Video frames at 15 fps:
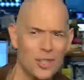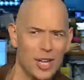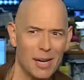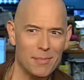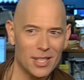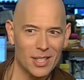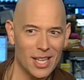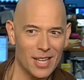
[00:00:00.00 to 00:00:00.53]
don't
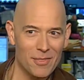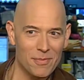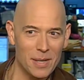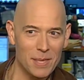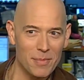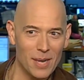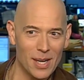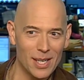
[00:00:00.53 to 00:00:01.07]
shop at a lot of
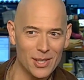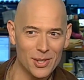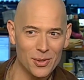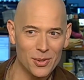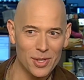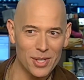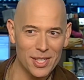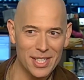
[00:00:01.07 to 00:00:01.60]
big box
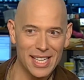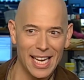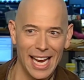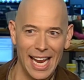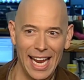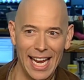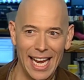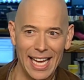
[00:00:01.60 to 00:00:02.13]
stores,
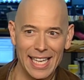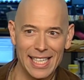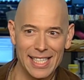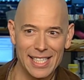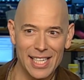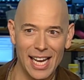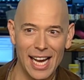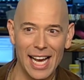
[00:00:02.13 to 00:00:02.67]

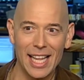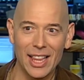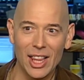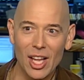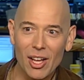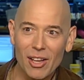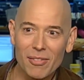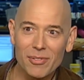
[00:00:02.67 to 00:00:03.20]
and I
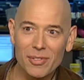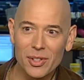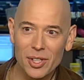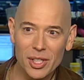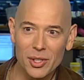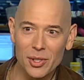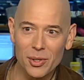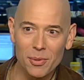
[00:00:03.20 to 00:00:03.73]
love
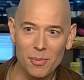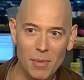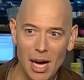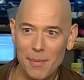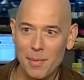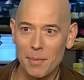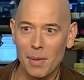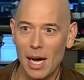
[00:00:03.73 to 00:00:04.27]
little
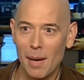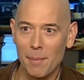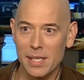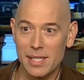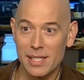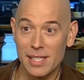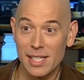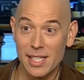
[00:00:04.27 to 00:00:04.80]
mom and pop
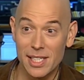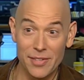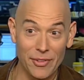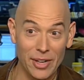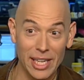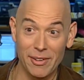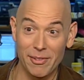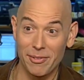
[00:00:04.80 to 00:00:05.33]
businesses if
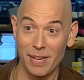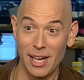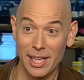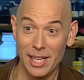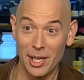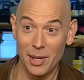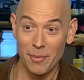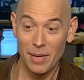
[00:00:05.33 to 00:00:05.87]
I can
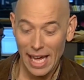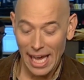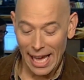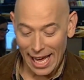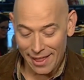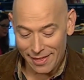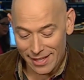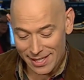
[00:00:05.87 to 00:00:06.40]
find them.
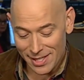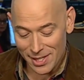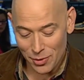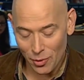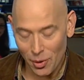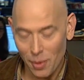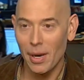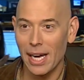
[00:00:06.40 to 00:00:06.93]
And this is a
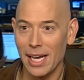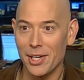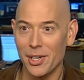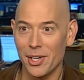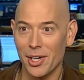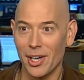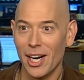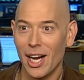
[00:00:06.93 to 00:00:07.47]

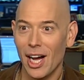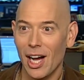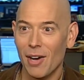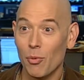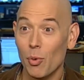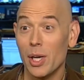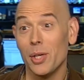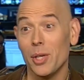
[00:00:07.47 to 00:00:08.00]
reminder
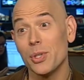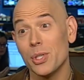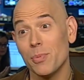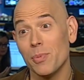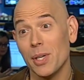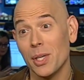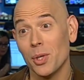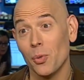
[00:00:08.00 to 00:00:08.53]
of what used to
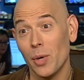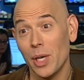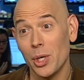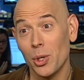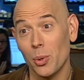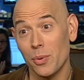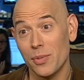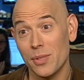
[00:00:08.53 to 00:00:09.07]
be in the
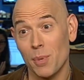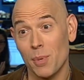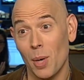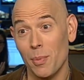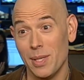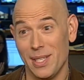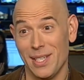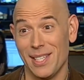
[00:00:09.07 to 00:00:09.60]
window of small
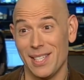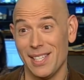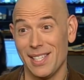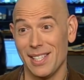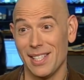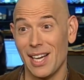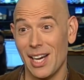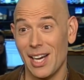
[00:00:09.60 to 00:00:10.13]
businesses
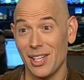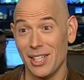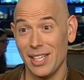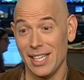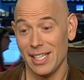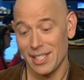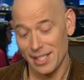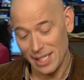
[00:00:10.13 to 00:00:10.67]
of the
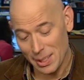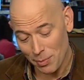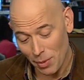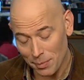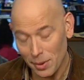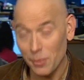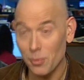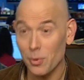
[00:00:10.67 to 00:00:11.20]
holidays. This probably